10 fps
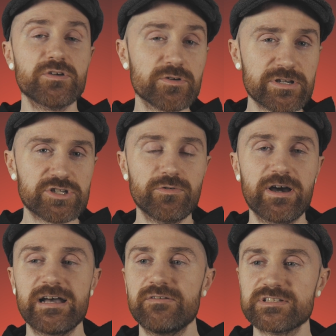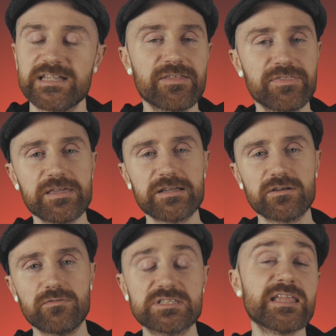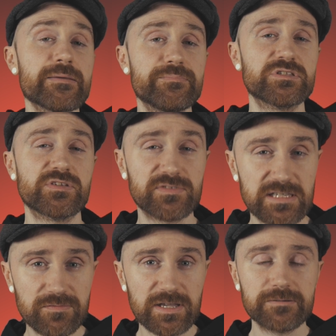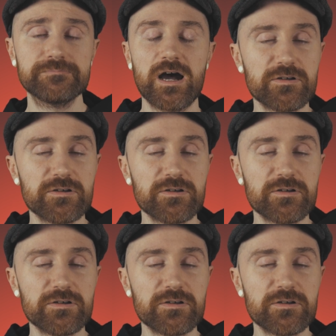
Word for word: The other issue I have is that I think statements of giving